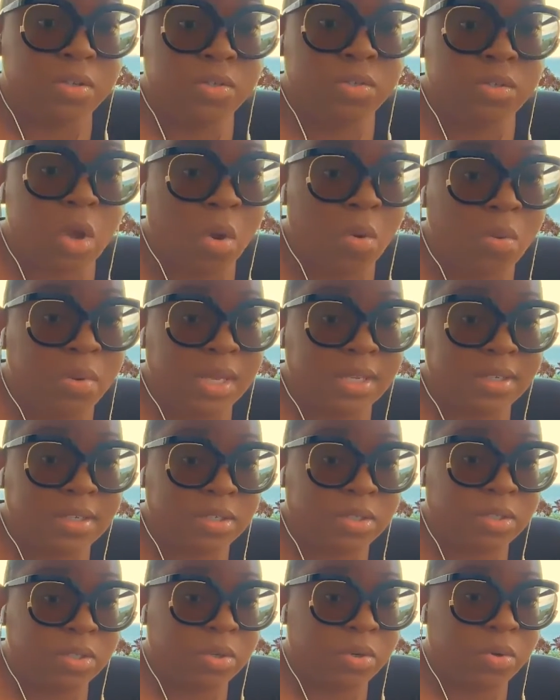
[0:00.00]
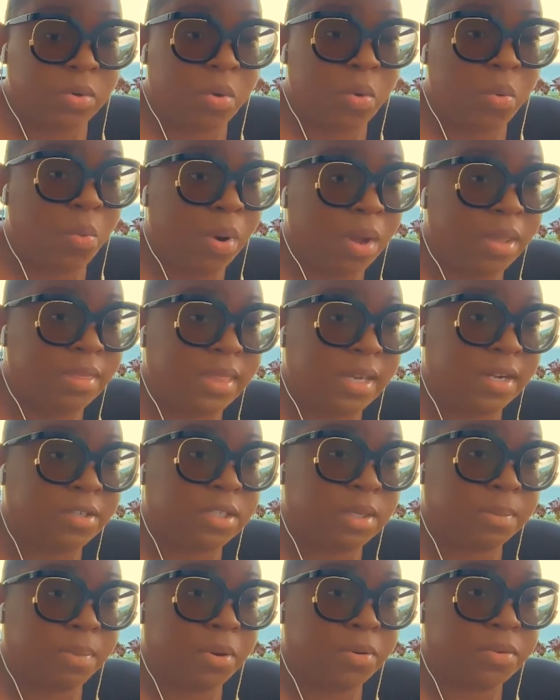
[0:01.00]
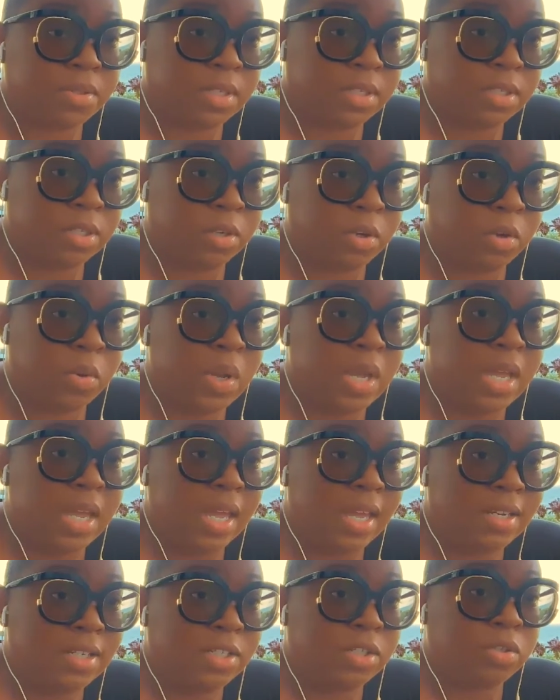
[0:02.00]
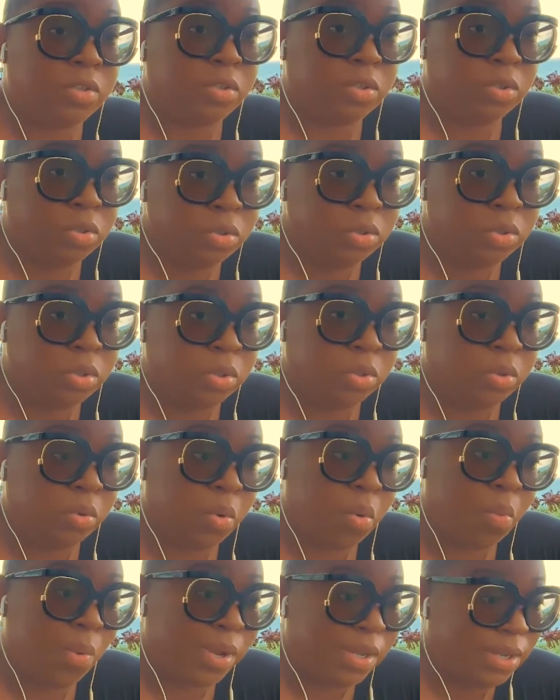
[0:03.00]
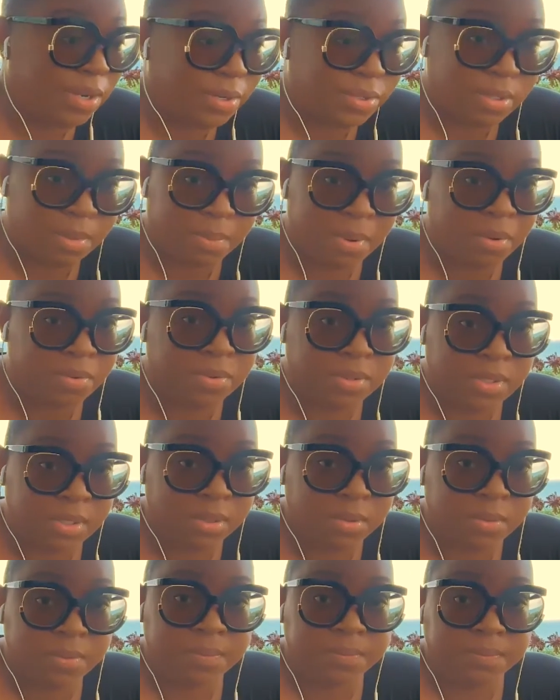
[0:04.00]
don't get to do what they're supposed to do until you do what you're supposed to do.